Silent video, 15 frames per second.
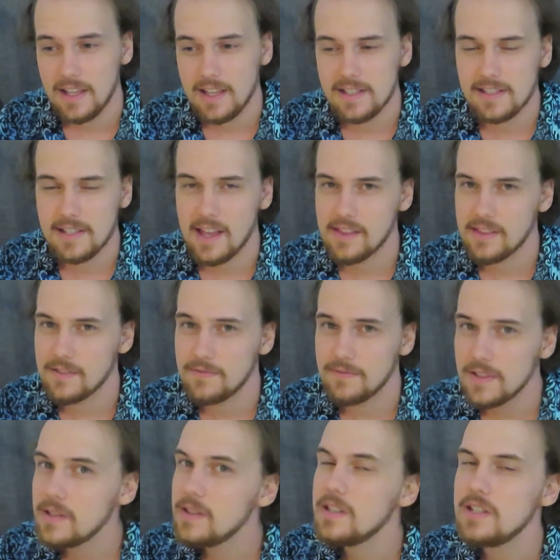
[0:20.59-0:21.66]
is that the
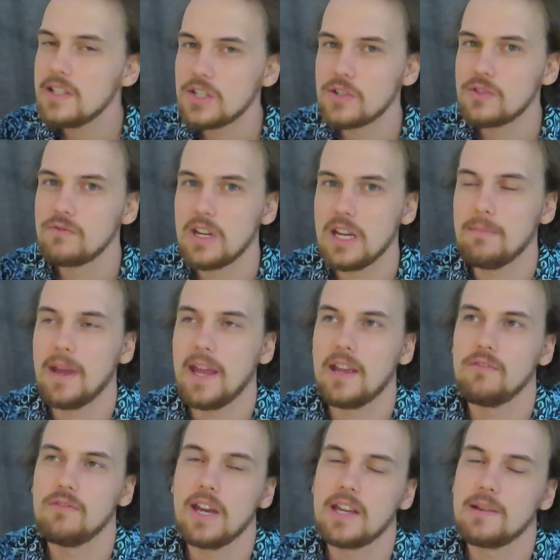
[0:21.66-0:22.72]
5th edition remake
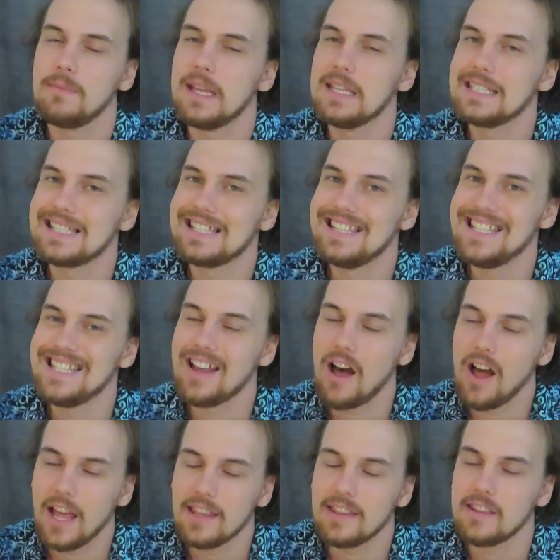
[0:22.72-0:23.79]
recommends
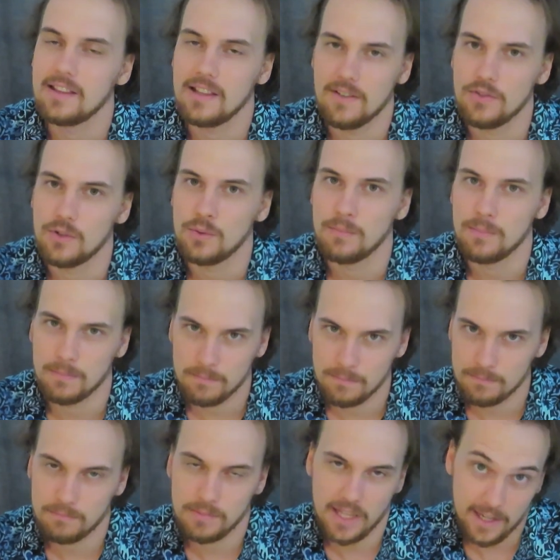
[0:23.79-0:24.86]
9th level
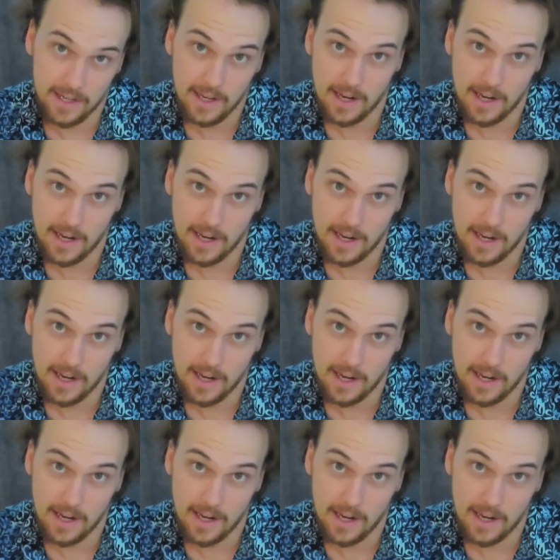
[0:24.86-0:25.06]
player